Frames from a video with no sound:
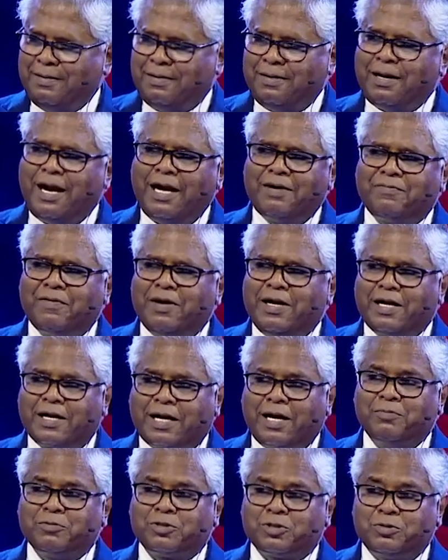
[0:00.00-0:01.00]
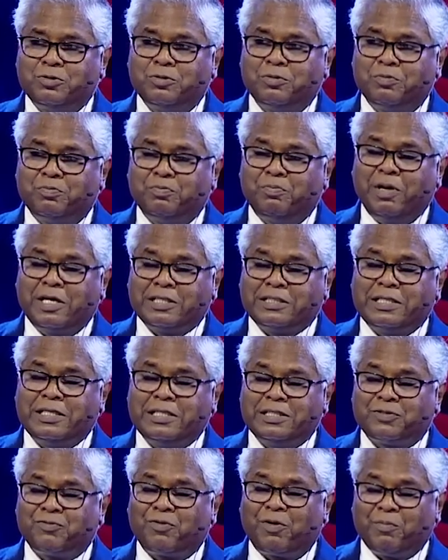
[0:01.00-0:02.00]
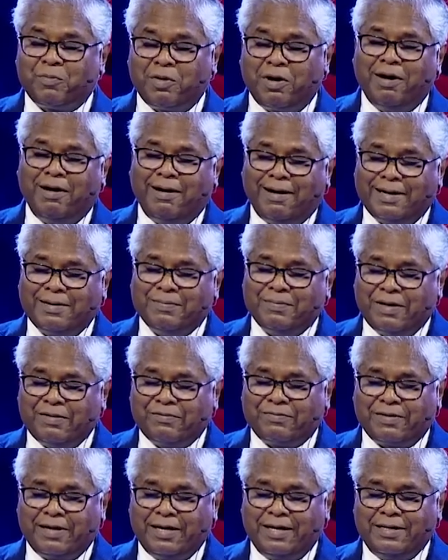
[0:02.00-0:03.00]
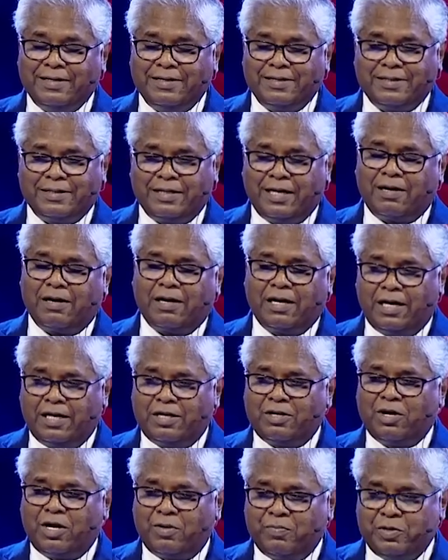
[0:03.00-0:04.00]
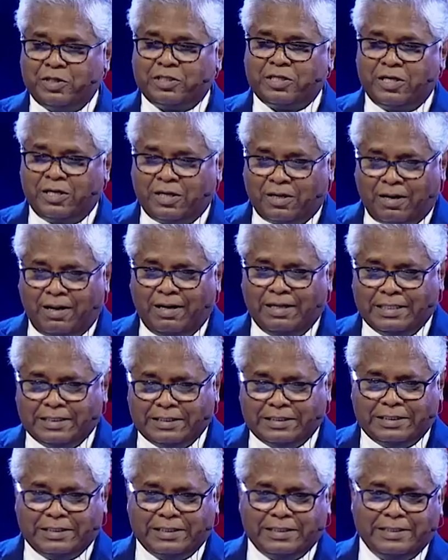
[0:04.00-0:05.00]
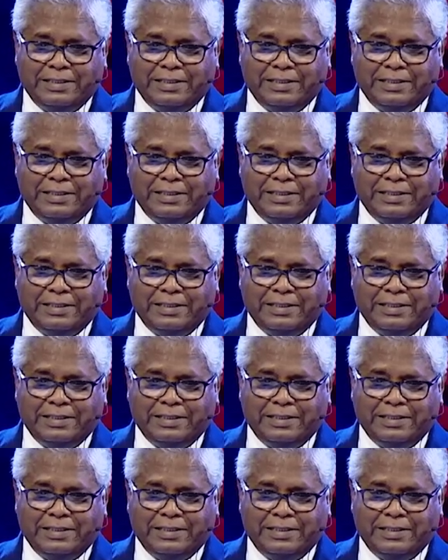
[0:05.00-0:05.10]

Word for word: not when it comes to blessings from God, my friend. That will get you admission in college.